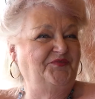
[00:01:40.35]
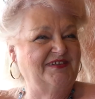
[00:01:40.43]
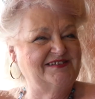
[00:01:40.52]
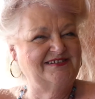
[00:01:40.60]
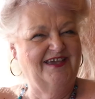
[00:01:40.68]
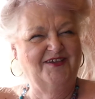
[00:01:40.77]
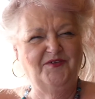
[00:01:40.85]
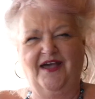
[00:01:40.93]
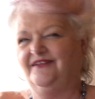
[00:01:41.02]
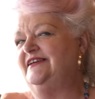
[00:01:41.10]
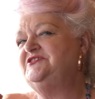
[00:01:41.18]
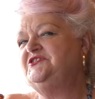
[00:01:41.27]
it's like,
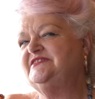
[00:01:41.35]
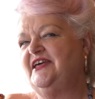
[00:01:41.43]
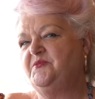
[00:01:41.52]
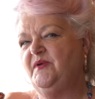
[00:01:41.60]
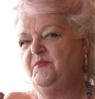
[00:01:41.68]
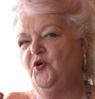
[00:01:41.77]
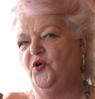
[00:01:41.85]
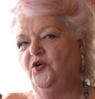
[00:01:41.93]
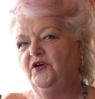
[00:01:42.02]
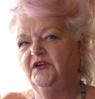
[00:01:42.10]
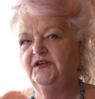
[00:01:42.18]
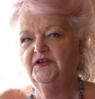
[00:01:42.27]
well, let's just add a bit more.